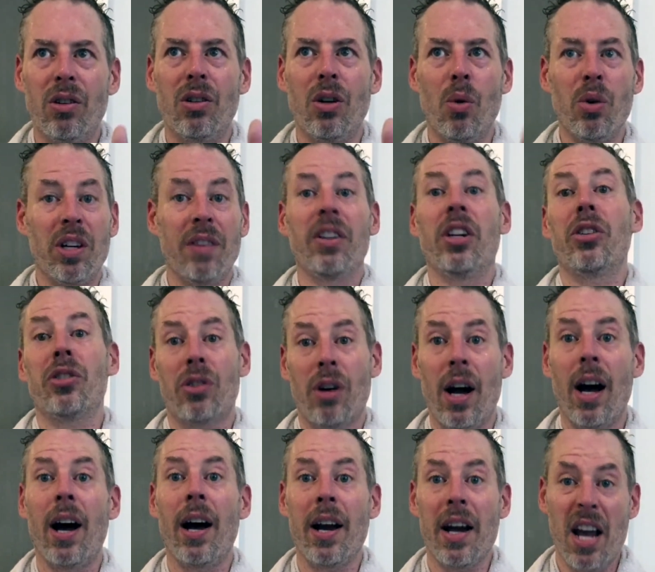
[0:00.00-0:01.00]
go give it a
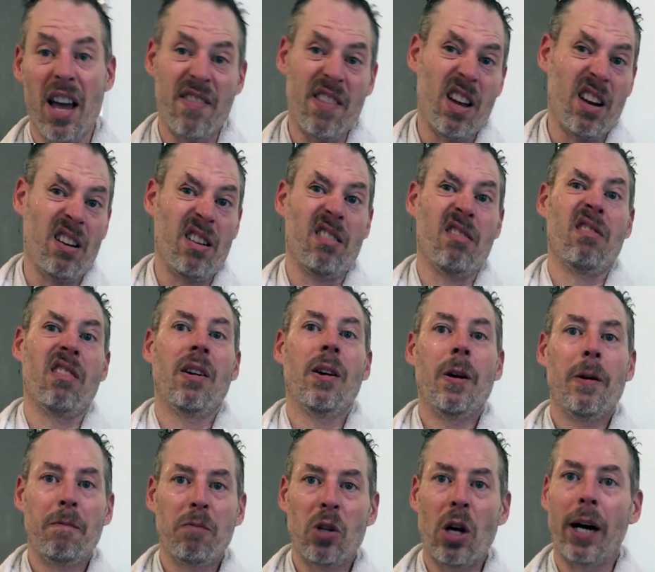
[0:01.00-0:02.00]
try, and then
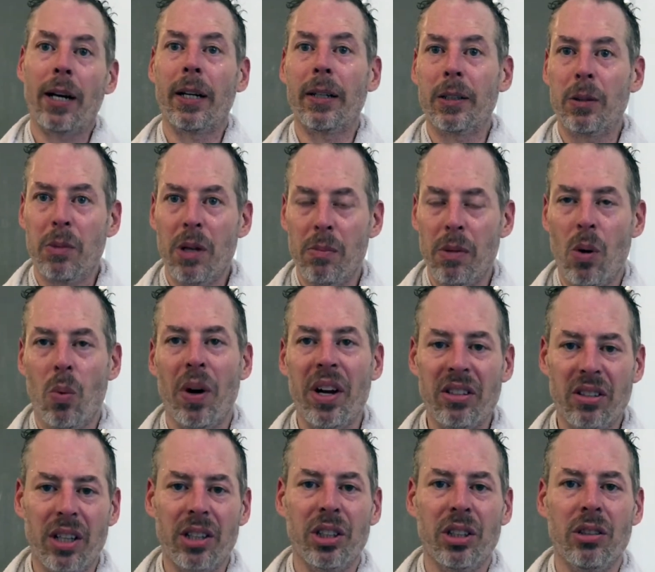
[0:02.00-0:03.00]
talking to me about
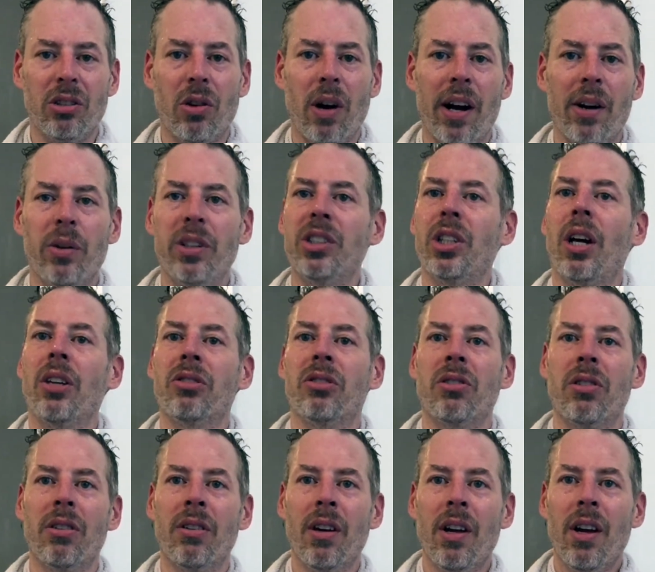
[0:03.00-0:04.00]
ways I should try to
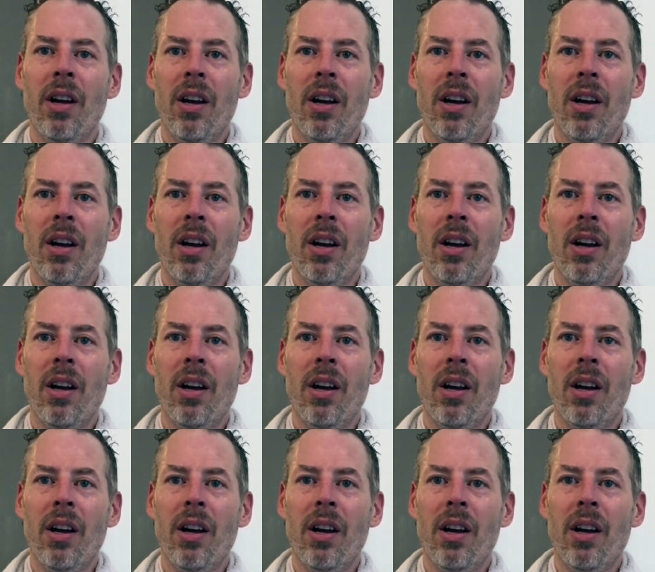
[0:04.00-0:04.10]
adjust,